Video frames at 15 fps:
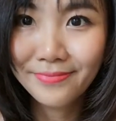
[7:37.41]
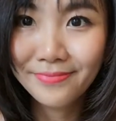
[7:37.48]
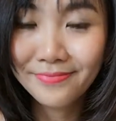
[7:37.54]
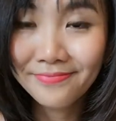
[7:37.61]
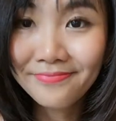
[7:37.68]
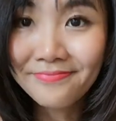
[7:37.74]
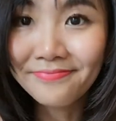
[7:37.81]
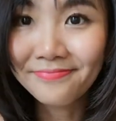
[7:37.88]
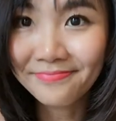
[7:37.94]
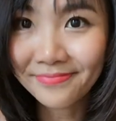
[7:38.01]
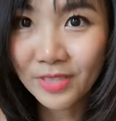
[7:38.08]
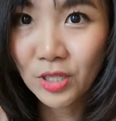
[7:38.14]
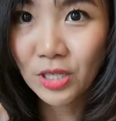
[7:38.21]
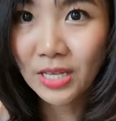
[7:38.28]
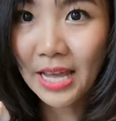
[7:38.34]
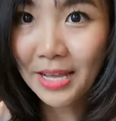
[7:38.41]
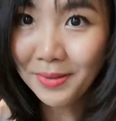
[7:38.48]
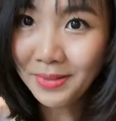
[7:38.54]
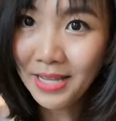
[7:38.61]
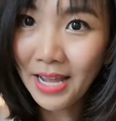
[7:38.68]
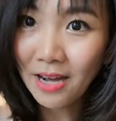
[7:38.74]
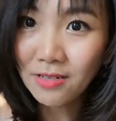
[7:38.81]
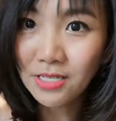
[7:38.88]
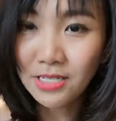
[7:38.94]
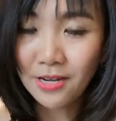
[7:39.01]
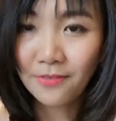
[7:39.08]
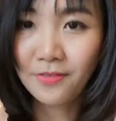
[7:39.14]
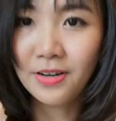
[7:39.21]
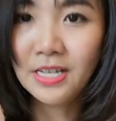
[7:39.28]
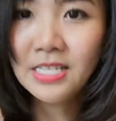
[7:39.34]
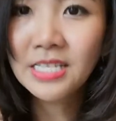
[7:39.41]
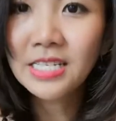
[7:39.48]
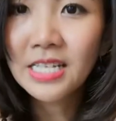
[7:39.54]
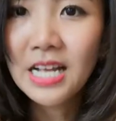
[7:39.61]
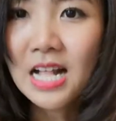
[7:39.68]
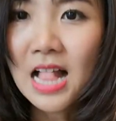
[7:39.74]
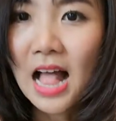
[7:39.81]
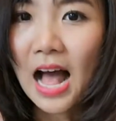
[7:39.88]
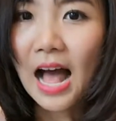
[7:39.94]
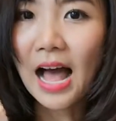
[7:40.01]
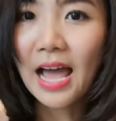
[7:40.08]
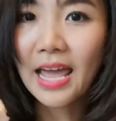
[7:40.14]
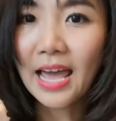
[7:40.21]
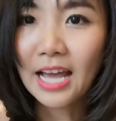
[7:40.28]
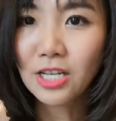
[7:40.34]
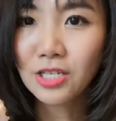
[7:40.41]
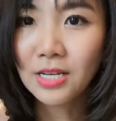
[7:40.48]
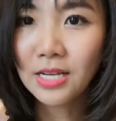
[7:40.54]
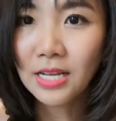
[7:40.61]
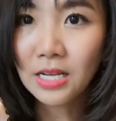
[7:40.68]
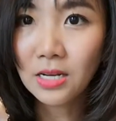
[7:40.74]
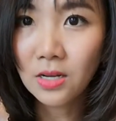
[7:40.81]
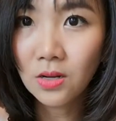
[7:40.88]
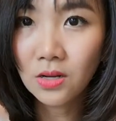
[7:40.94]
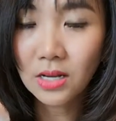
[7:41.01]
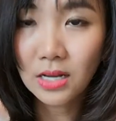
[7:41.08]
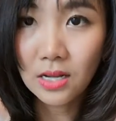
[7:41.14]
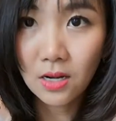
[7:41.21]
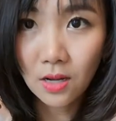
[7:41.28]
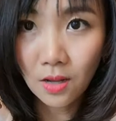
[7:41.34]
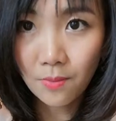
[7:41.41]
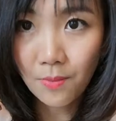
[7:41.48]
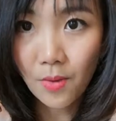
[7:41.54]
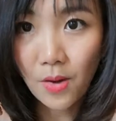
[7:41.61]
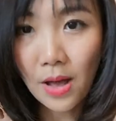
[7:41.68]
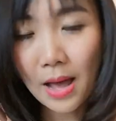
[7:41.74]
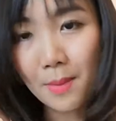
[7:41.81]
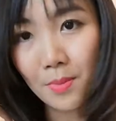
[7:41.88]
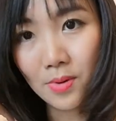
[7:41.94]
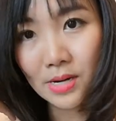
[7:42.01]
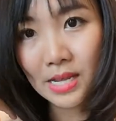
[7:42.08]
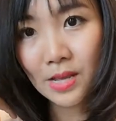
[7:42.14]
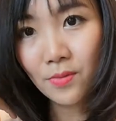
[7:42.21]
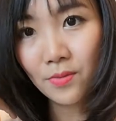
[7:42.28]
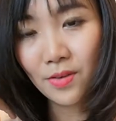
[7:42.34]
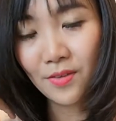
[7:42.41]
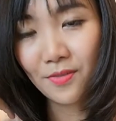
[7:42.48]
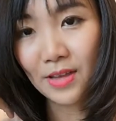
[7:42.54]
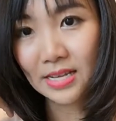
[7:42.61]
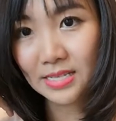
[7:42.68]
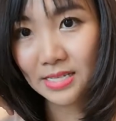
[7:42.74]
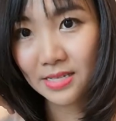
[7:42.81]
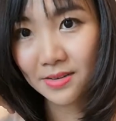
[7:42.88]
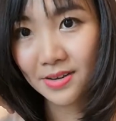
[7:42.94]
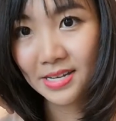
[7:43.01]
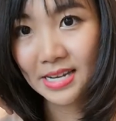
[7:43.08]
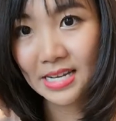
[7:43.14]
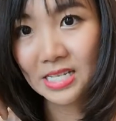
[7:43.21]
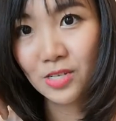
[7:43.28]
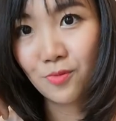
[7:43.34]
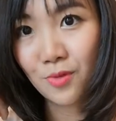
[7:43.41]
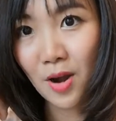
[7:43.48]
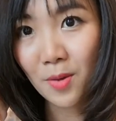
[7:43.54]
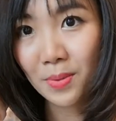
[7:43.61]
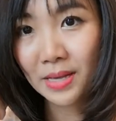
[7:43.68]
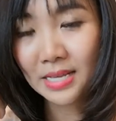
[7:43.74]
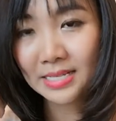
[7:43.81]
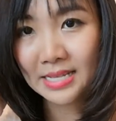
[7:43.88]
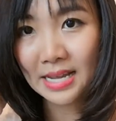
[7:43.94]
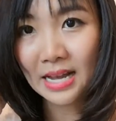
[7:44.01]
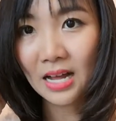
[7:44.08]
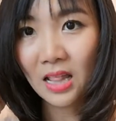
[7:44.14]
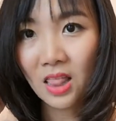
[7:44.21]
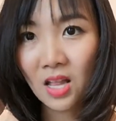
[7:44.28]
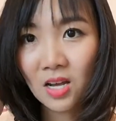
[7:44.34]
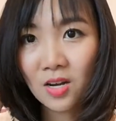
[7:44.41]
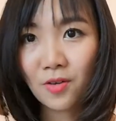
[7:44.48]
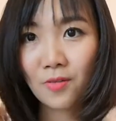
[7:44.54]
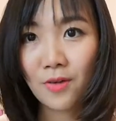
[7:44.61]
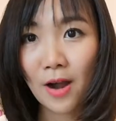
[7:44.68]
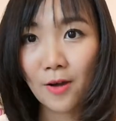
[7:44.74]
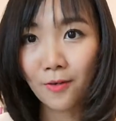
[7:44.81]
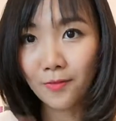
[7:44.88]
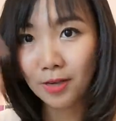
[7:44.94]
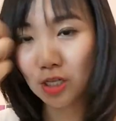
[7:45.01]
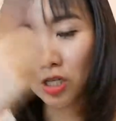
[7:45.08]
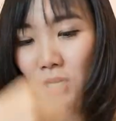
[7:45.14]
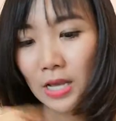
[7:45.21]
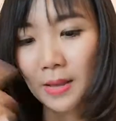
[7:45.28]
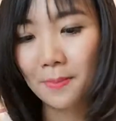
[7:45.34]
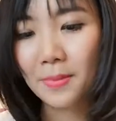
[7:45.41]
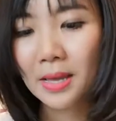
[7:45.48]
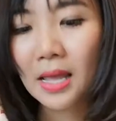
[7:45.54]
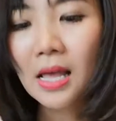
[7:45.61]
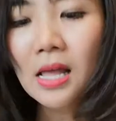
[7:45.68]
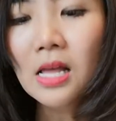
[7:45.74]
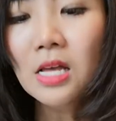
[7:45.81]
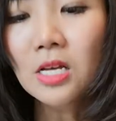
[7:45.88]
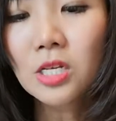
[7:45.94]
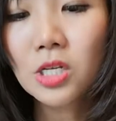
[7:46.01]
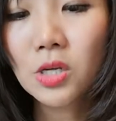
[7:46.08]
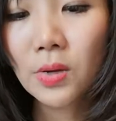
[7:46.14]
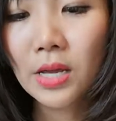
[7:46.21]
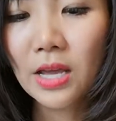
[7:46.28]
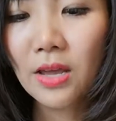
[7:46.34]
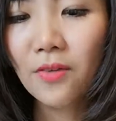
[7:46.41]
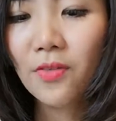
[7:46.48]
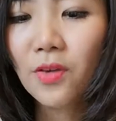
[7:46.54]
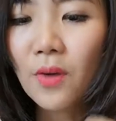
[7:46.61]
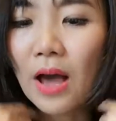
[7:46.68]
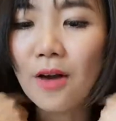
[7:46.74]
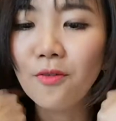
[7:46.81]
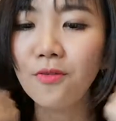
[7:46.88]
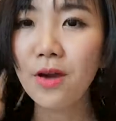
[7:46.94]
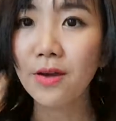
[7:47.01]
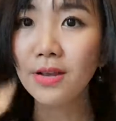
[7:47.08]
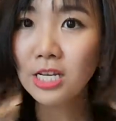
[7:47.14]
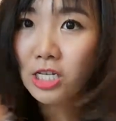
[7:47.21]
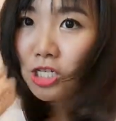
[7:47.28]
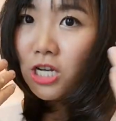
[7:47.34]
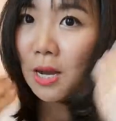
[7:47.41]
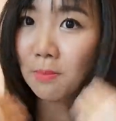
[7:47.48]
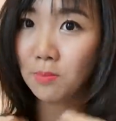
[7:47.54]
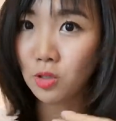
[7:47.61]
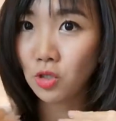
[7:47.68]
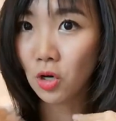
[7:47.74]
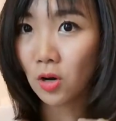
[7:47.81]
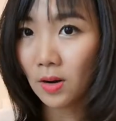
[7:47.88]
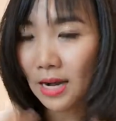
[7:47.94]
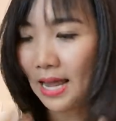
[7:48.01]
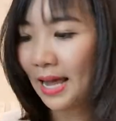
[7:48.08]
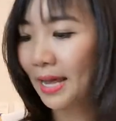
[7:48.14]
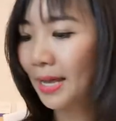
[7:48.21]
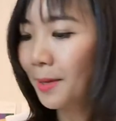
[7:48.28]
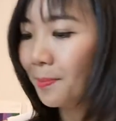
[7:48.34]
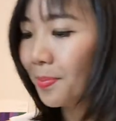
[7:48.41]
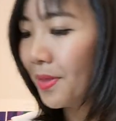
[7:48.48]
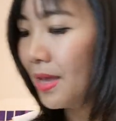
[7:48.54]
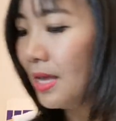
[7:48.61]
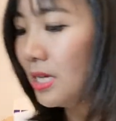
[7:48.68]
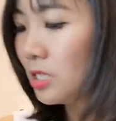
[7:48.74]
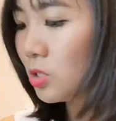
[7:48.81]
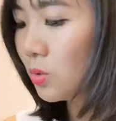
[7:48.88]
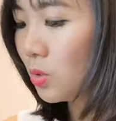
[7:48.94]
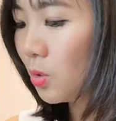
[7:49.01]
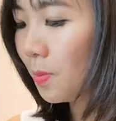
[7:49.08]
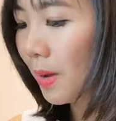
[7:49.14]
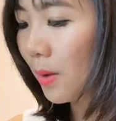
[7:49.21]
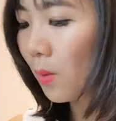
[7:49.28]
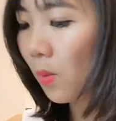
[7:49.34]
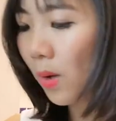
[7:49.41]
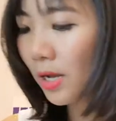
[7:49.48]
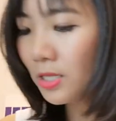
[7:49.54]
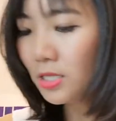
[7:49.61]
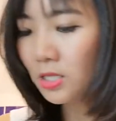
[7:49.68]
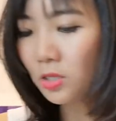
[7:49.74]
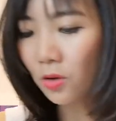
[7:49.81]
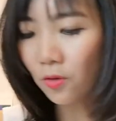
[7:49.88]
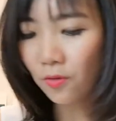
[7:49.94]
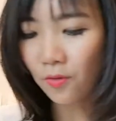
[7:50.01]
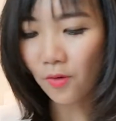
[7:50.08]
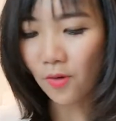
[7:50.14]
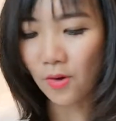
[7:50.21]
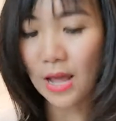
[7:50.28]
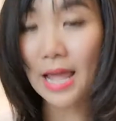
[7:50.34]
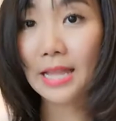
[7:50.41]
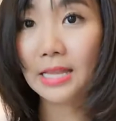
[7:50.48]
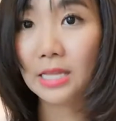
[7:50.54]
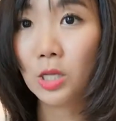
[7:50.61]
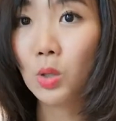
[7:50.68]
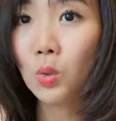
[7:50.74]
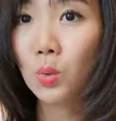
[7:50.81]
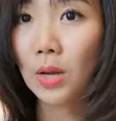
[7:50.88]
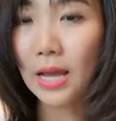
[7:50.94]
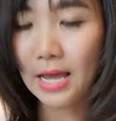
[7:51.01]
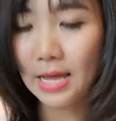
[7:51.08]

can you tell the difference? I actually look a lot more harmony with accessory that is round, because there are a lot of round feature in me. So if you have very sharp jawline, so you might want to go for and you